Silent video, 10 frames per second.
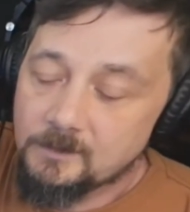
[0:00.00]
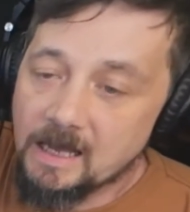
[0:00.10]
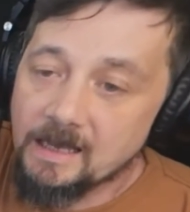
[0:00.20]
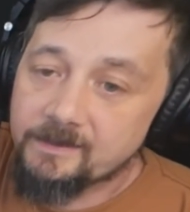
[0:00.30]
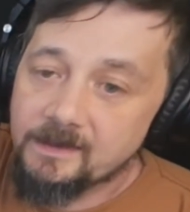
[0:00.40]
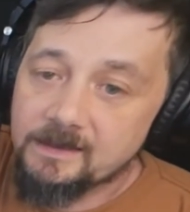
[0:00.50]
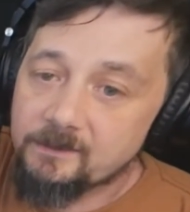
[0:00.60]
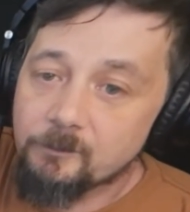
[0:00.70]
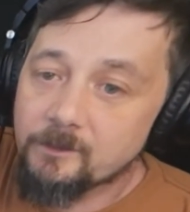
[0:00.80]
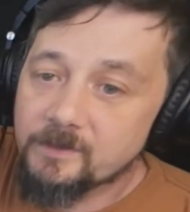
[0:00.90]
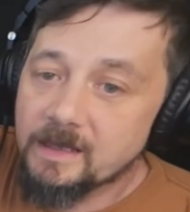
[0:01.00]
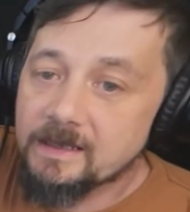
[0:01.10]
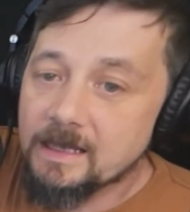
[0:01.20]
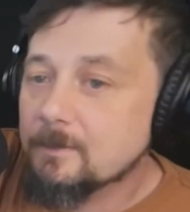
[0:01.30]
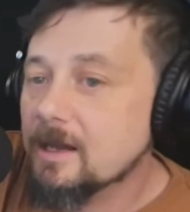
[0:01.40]
I think even if they
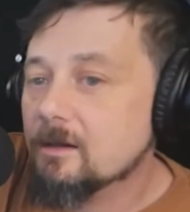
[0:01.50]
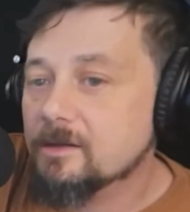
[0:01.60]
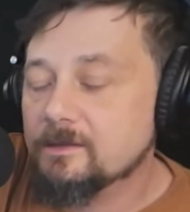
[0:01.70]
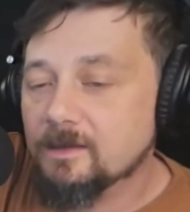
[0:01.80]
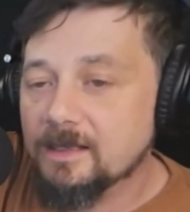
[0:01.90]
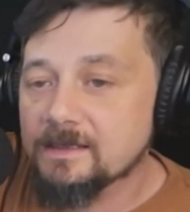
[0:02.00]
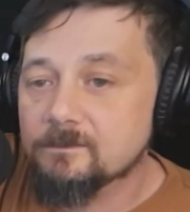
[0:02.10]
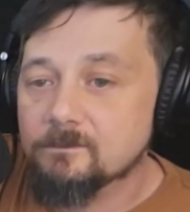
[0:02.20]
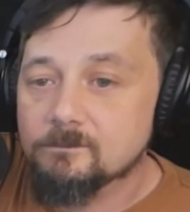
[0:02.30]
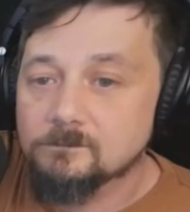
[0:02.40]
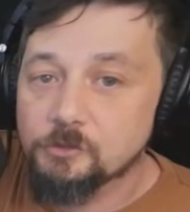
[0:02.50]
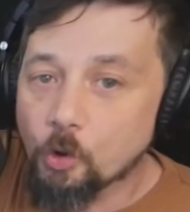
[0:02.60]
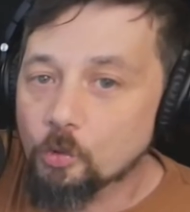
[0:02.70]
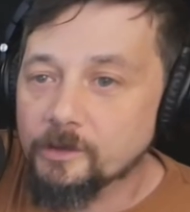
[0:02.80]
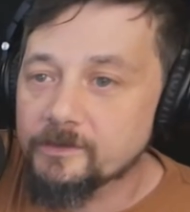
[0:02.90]
came out and like
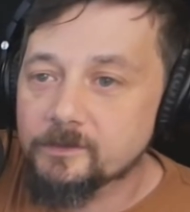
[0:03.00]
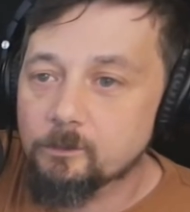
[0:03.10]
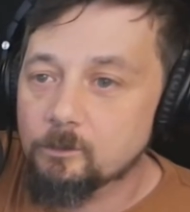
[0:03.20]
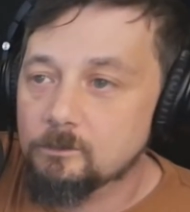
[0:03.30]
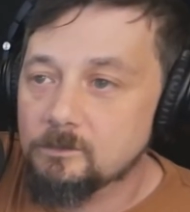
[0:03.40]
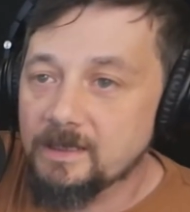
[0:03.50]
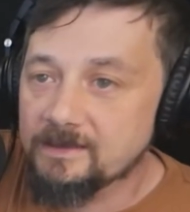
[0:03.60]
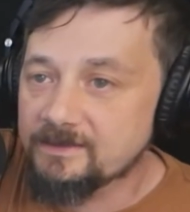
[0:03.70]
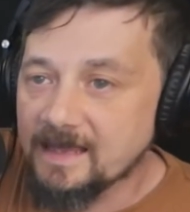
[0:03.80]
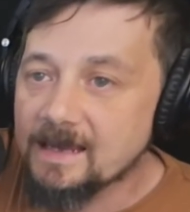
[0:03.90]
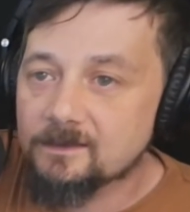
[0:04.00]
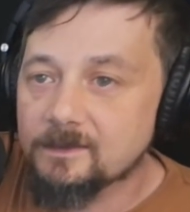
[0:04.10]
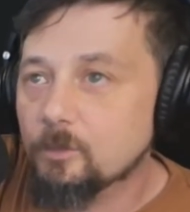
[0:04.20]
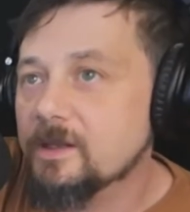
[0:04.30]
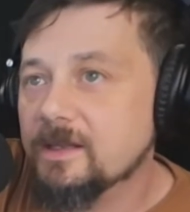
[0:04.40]
told us exactly
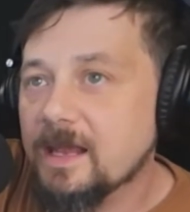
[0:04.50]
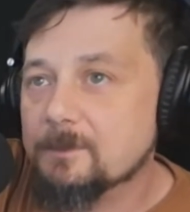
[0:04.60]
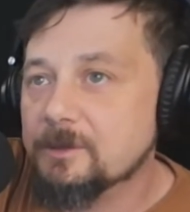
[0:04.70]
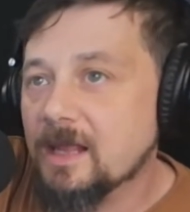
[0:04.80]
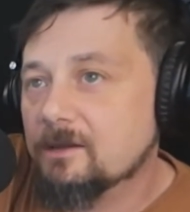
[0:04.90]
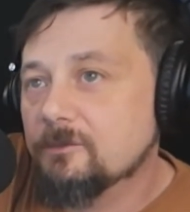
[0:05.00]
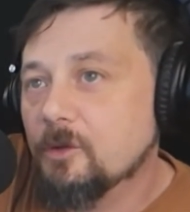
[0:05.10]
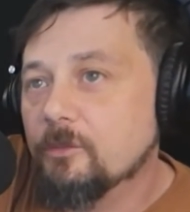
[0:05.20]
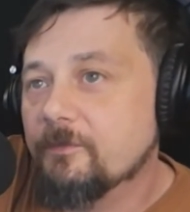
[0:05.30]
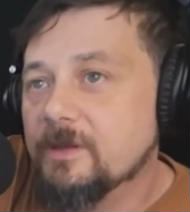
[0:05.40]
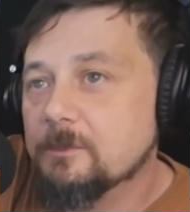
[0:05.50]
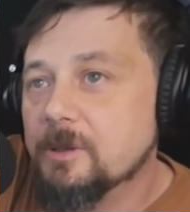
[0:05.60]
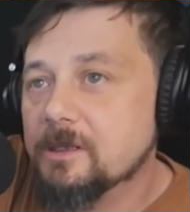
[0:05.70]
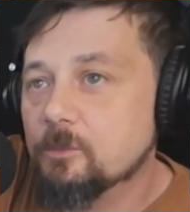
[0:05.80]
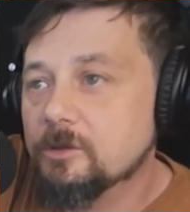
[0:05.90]
what had happened, I don't know if
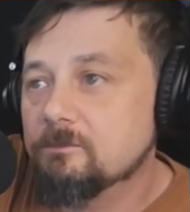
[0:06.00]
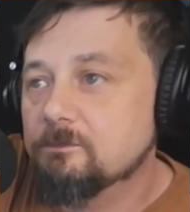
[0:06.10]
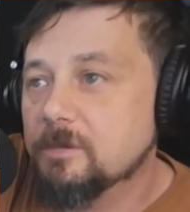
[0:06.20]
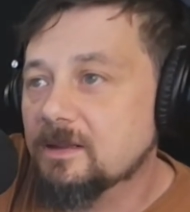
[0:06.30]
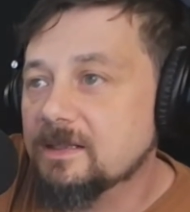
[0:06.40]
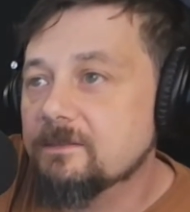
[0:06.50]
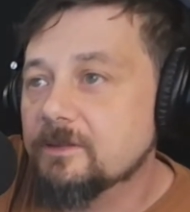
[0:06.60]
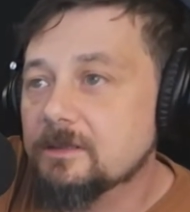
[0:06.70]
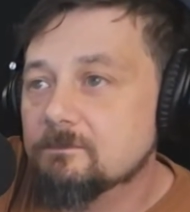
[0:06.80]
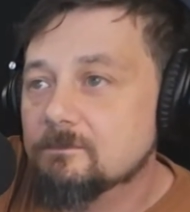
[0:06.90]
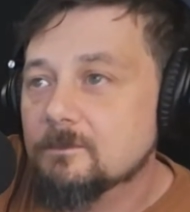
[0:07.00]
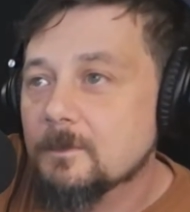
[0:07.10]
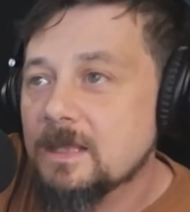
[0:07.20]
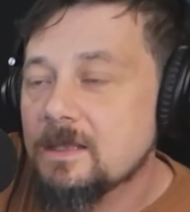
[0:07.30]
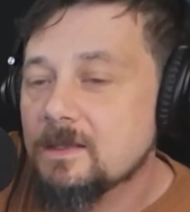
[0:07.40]
anybody would believe it.
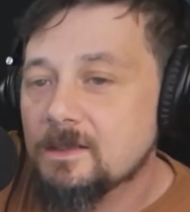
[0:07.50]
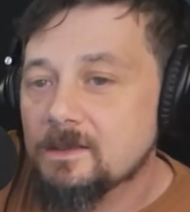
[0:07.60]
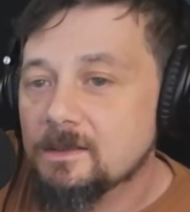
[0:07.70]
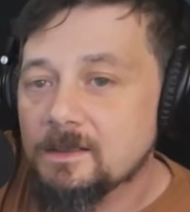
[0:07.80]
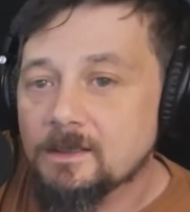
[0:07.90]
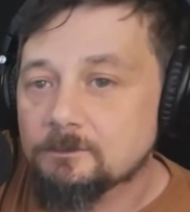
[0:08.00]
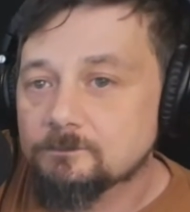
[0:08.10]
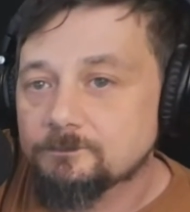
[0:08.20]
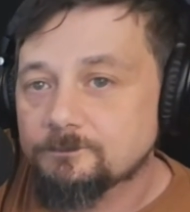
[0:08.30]
Um,